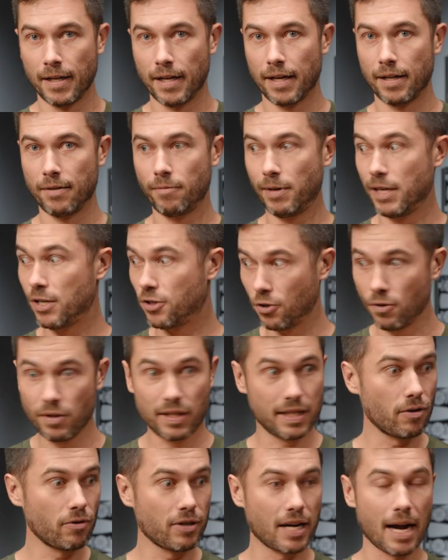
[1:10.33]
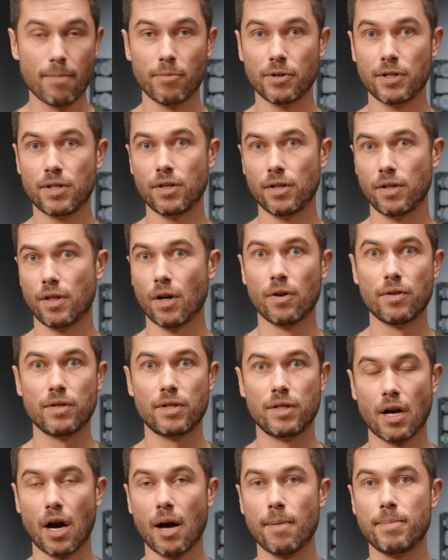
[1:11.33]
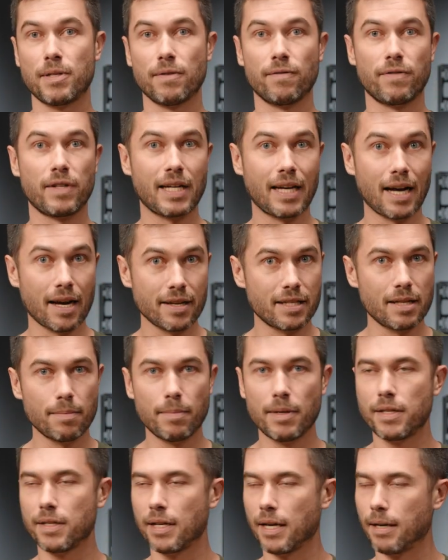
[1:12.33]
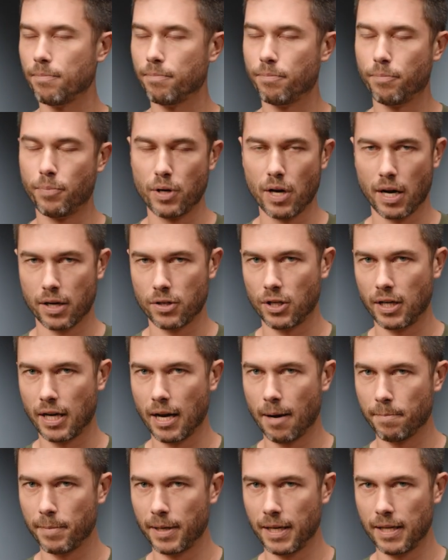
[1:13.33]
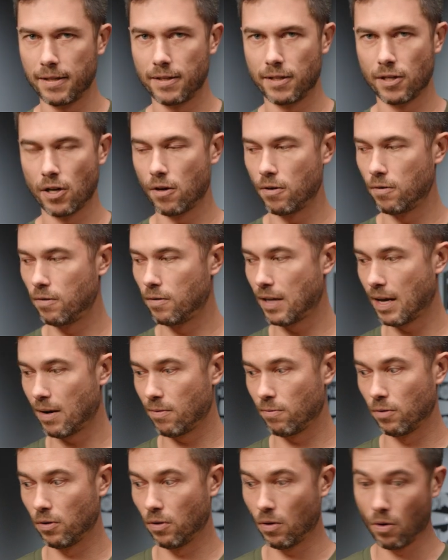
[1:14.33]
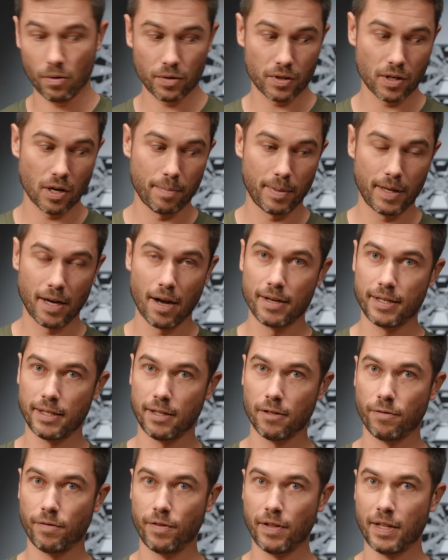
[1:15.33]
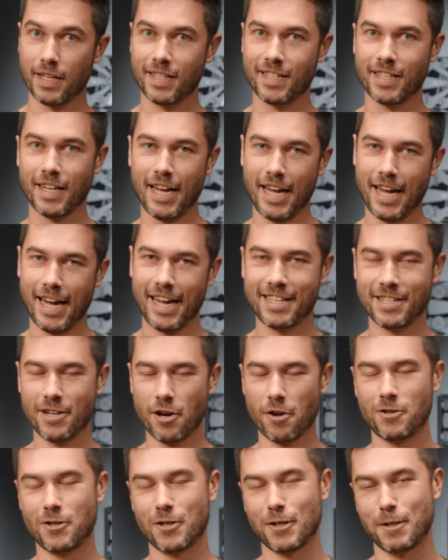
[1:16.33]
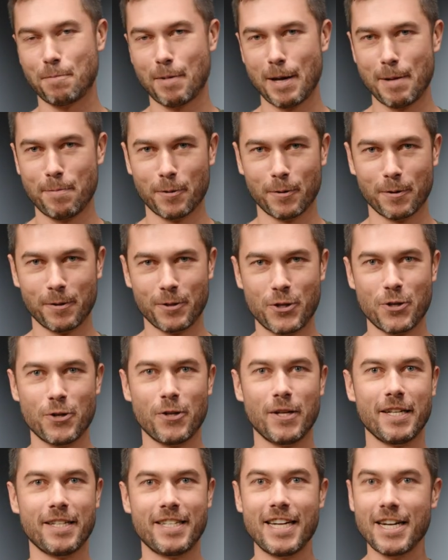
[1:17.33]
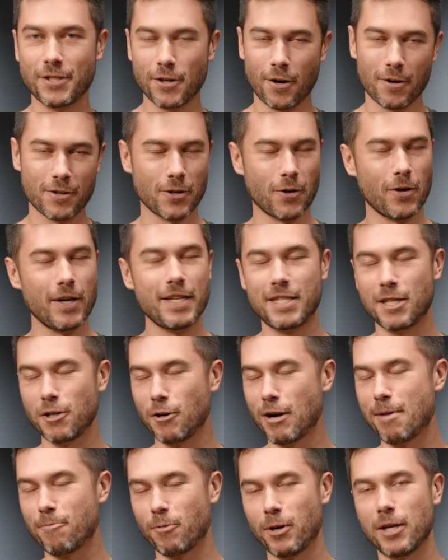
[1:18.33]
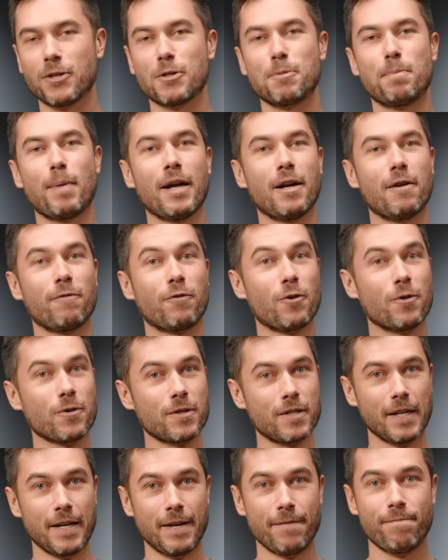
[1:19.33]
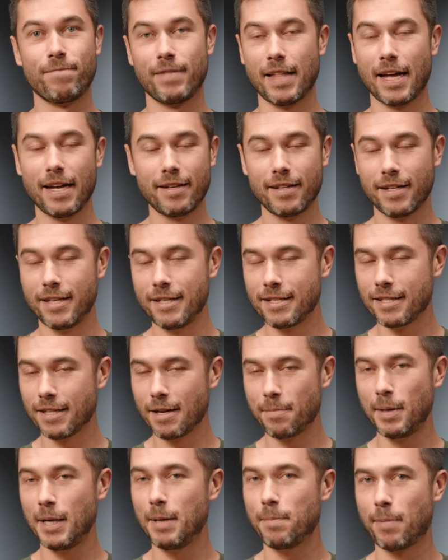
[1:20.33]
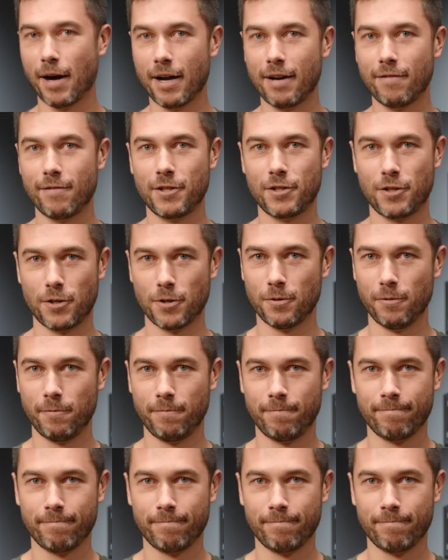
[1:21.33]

And we do sell cameras to those types of customers and production companies. So that will also be ideal for this. It's not just people shooting TikToks or Instagram reels, but of course, that is a big part of it too.